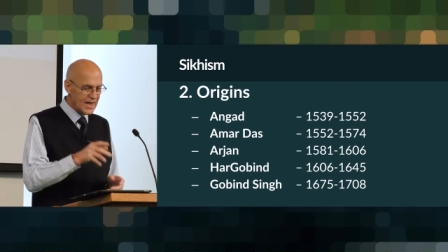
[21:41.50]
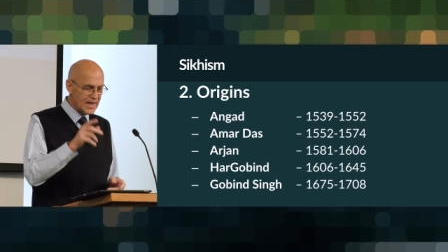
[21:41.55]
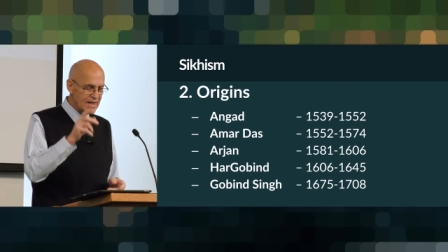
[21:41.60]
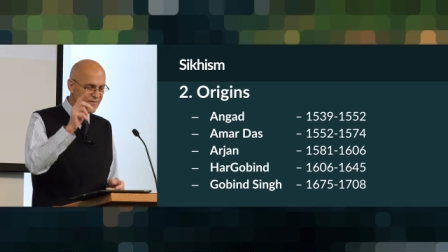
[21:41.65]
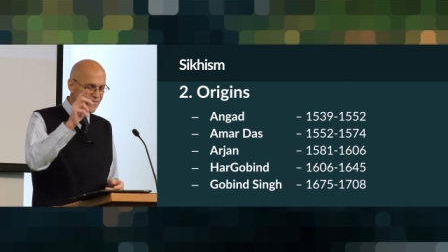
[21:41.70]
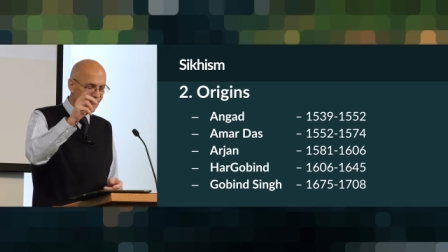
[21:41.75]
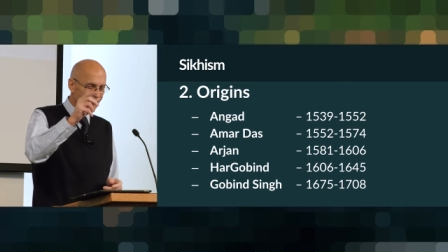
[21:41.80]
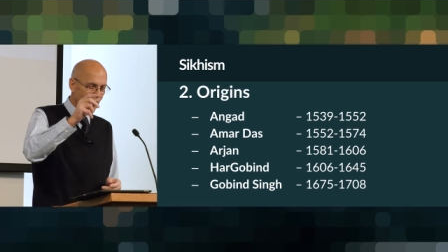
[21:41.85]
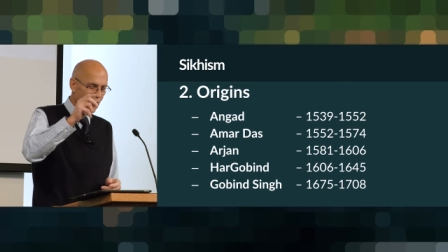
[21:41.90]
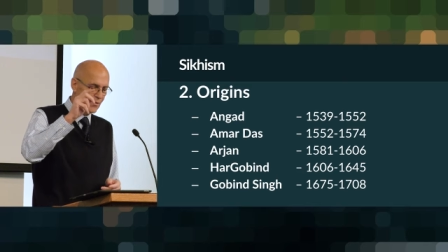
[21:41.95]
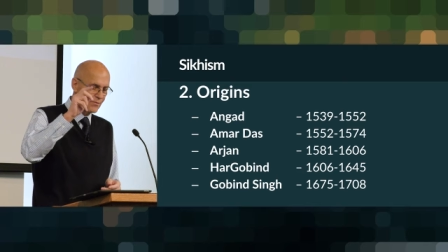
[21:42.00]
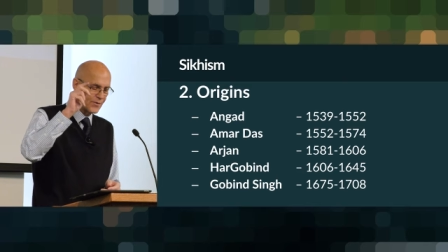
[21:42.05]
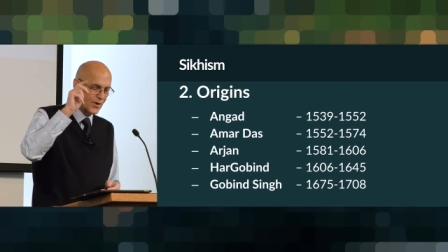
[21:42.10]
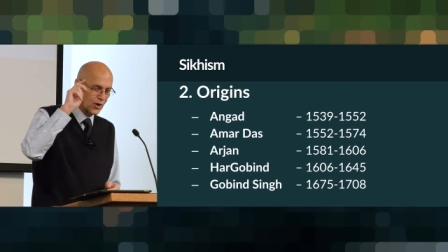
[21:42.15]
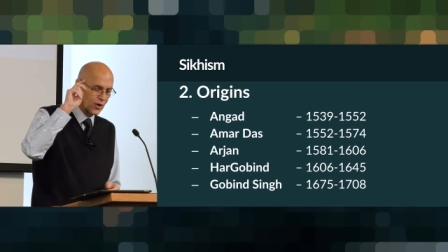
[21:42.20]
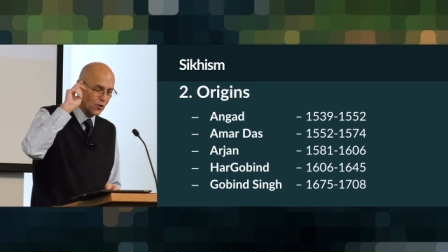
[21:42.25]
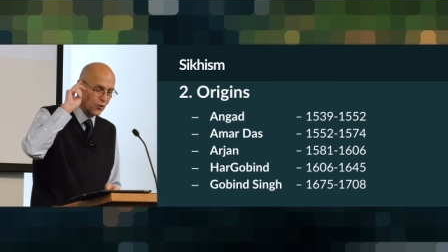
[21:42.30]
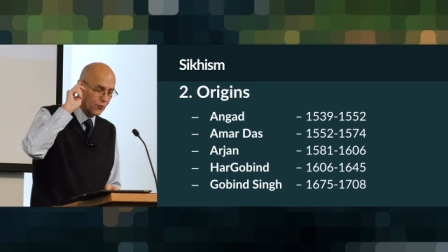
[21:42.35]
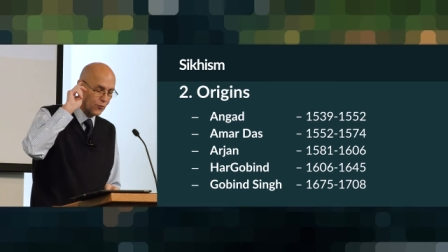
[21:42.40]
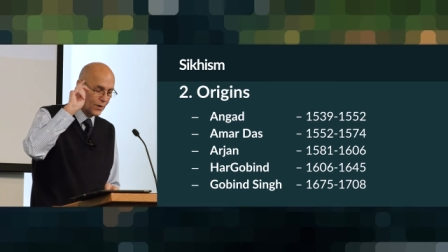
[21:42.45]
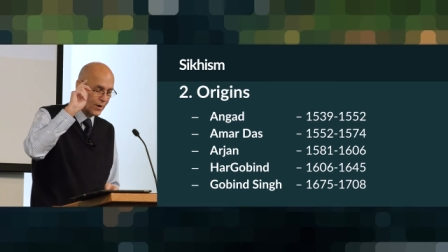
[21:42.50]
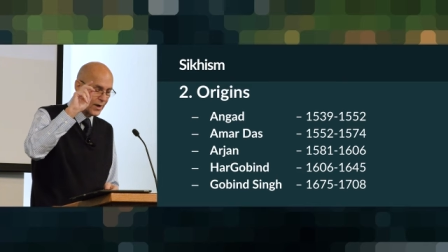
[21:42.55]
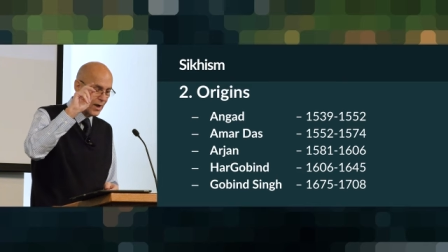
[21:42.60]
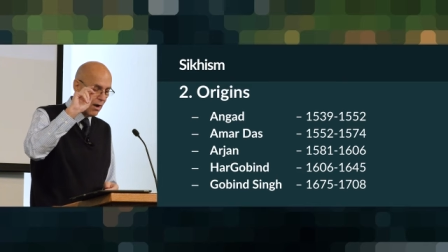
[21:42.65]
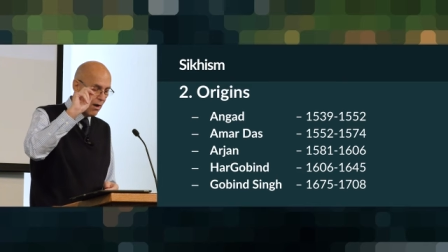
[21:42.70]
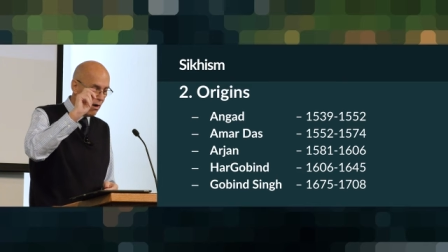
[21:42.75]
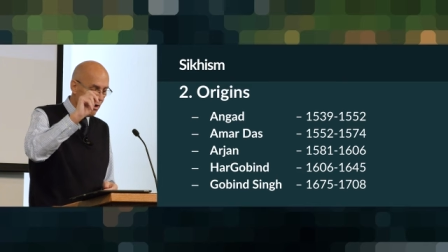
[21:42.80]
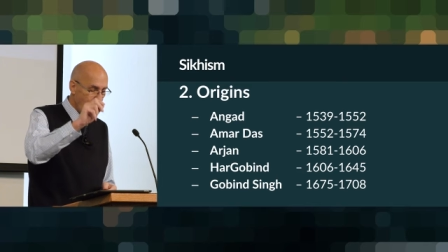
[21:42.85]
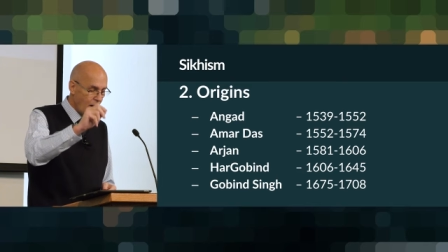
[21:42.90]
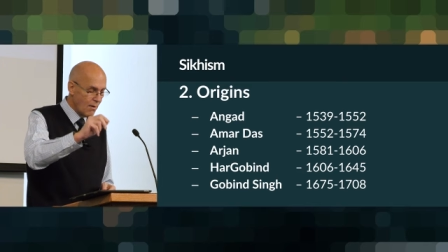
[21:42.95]
he formed a
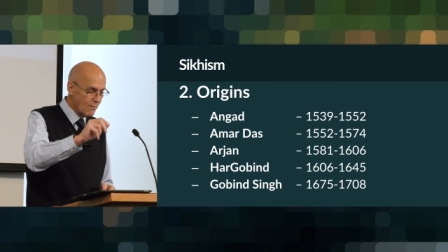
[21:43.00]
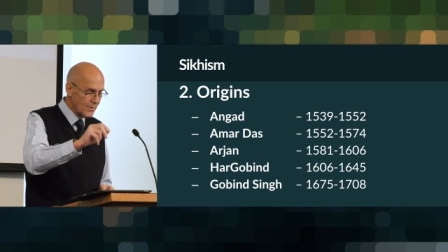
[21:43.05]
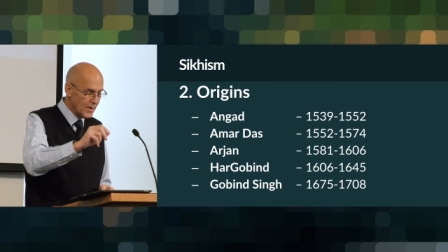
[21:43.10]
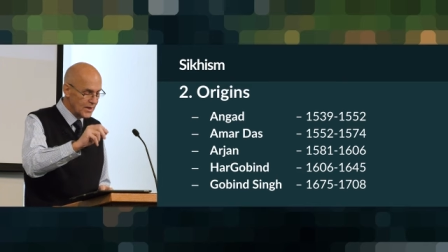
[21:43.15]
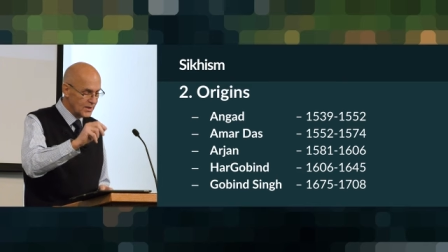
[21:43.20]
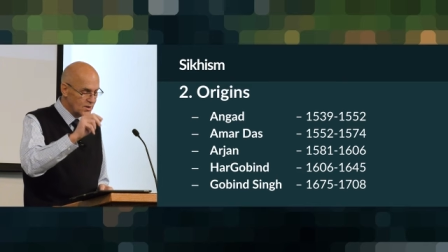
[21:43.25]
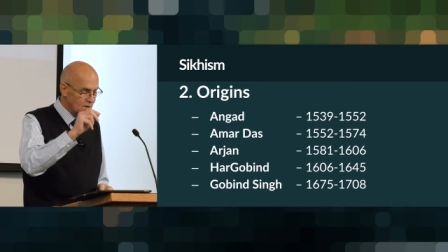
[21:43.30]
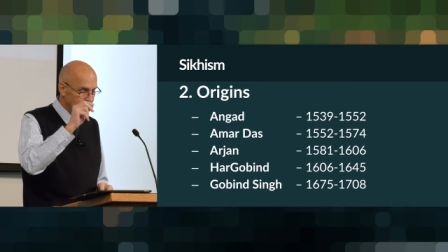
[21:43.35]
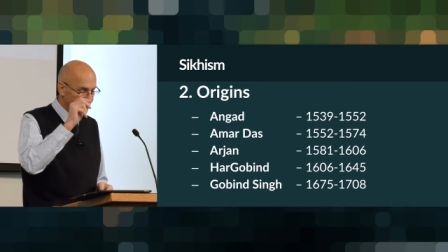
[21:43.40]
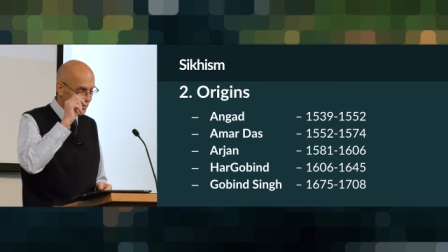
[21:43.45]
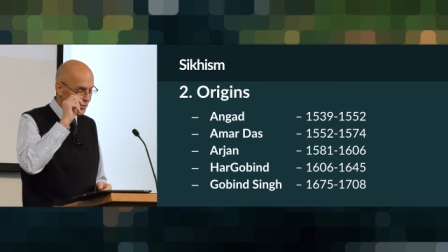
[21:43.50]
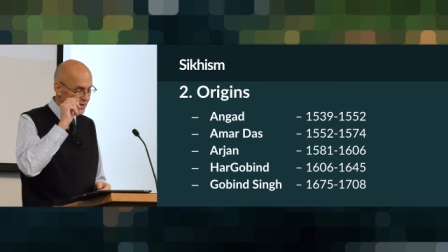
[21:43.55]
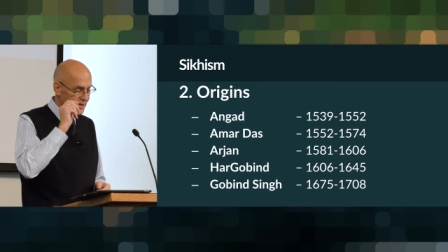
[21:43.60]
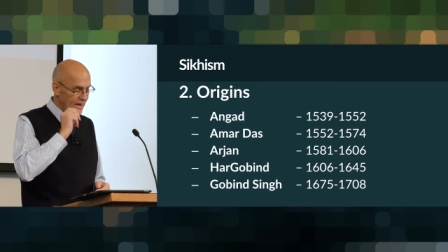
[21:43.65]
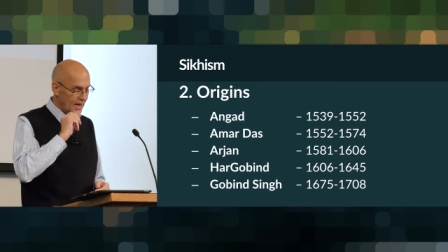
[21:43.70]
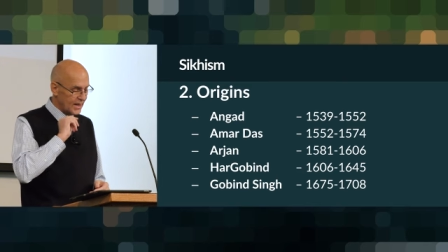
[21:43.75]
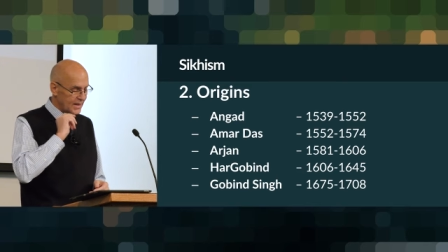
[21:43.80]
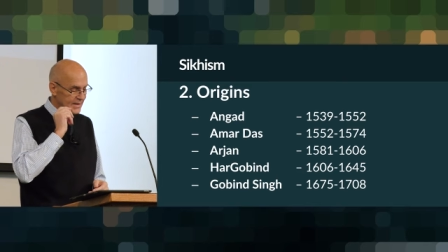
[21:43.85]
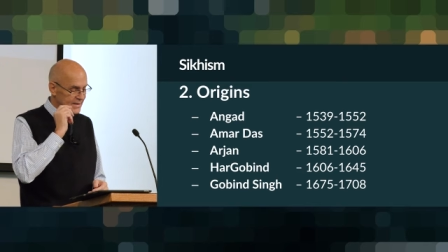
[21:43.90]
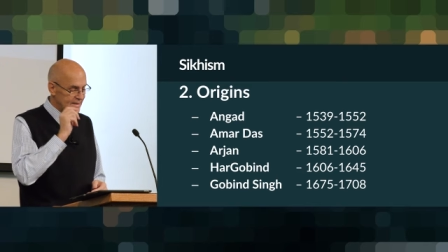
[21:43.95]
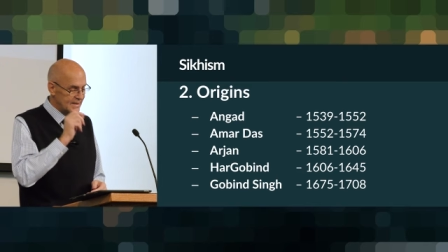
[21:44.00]
guerrilla army to protect